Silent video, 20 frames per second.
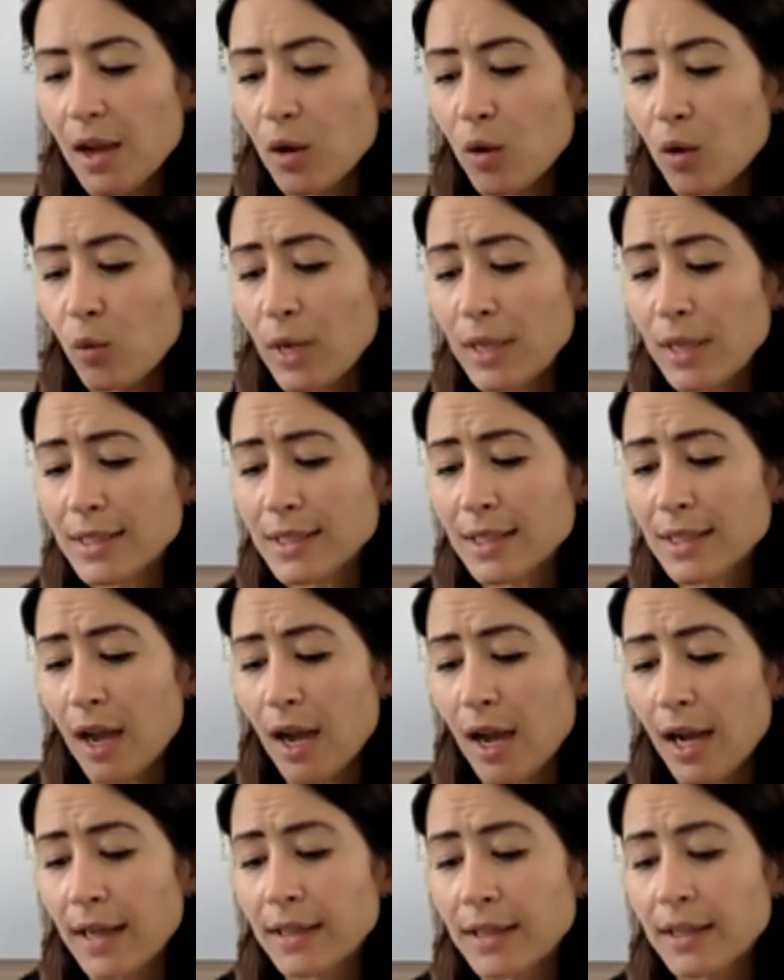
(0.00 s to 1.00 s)
West
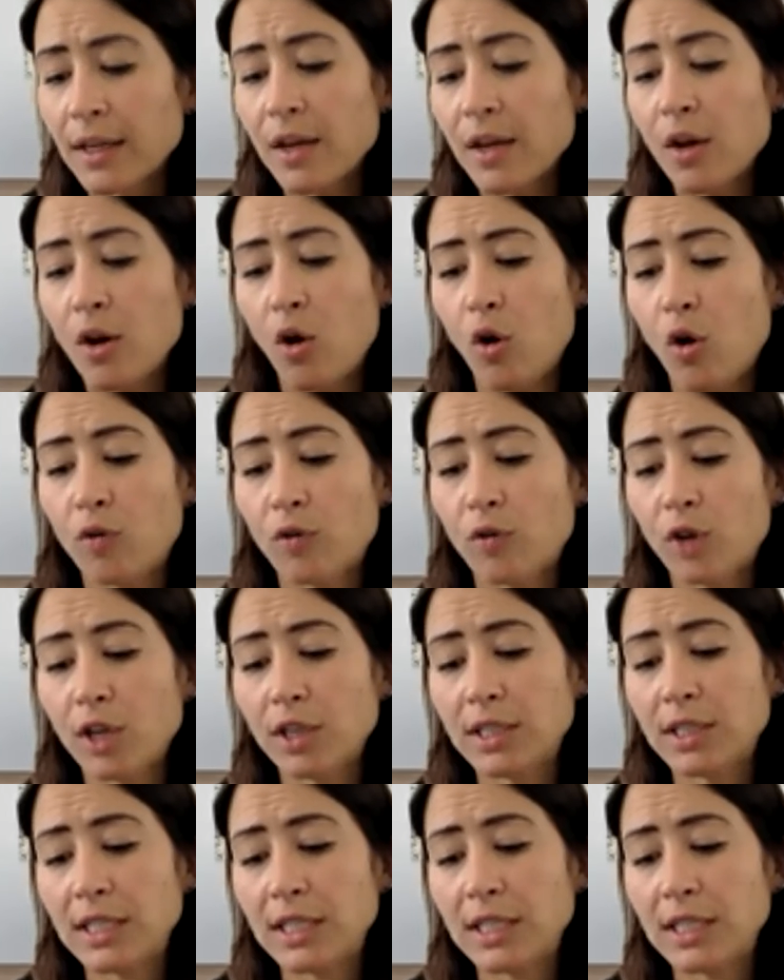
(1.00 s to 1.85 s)
side, overall